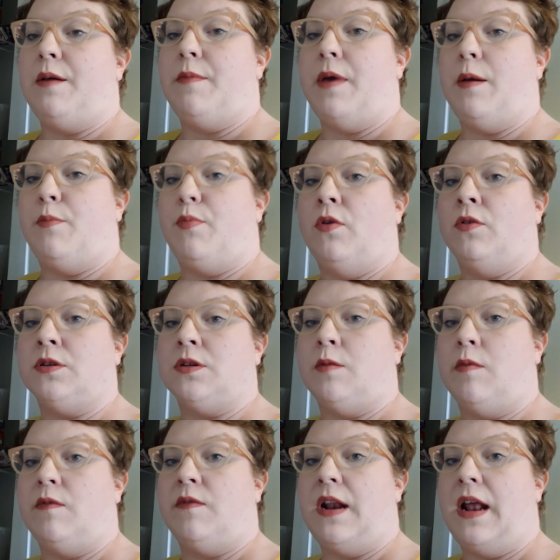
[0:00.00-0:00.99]
I may pull
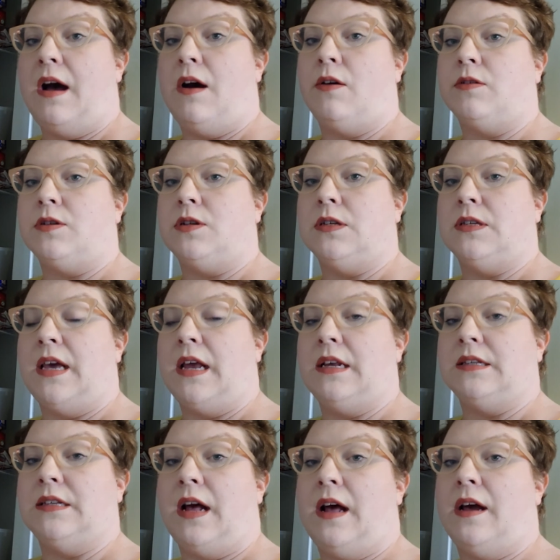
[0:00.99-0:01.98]
some of it out to set
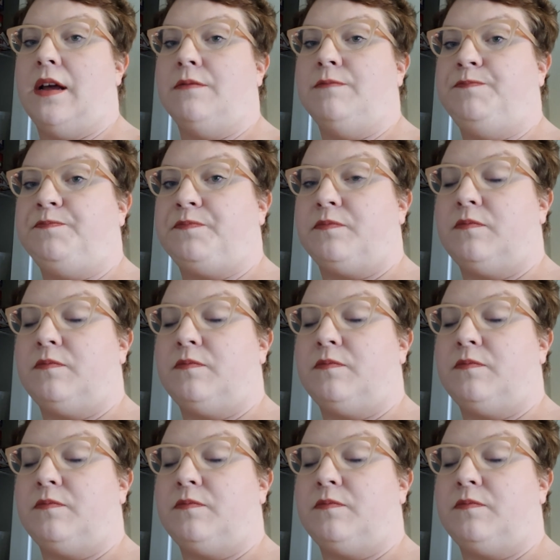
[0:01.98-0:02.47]
aside